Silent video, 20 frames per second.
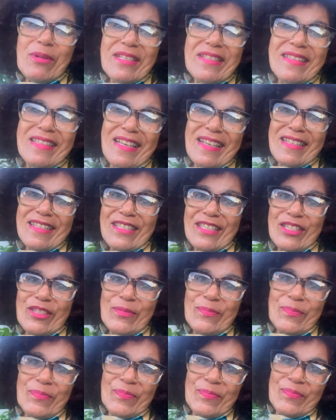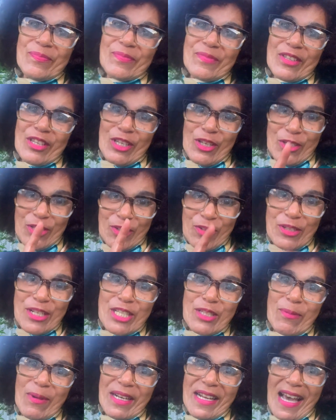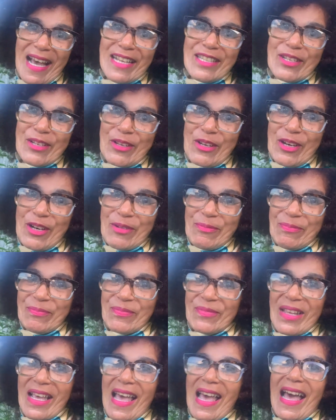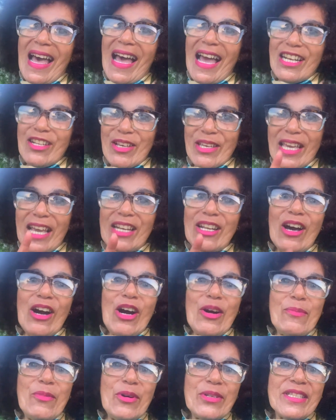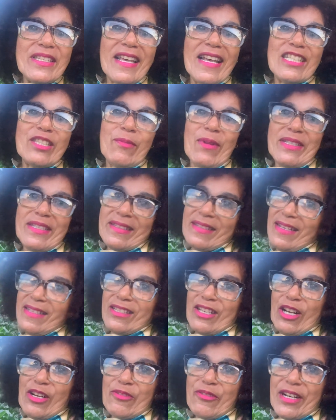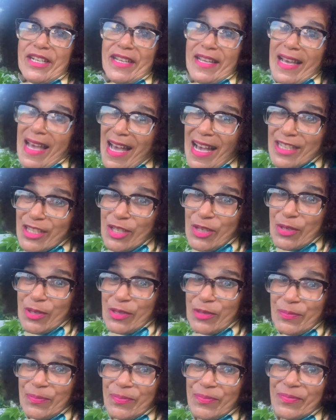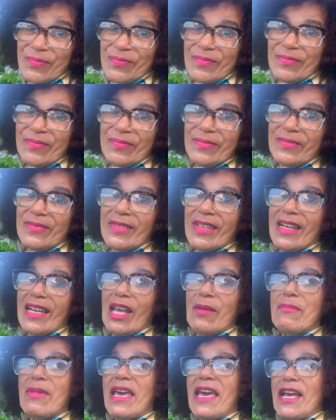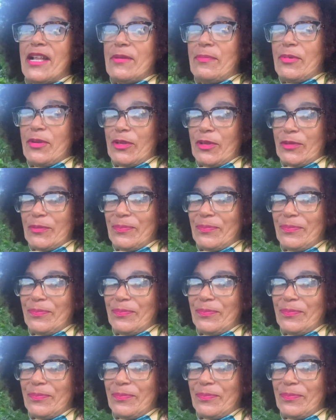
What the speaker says: 6. You knew this one had to come, and you can almost guess what it is already, can't you? Let me help you.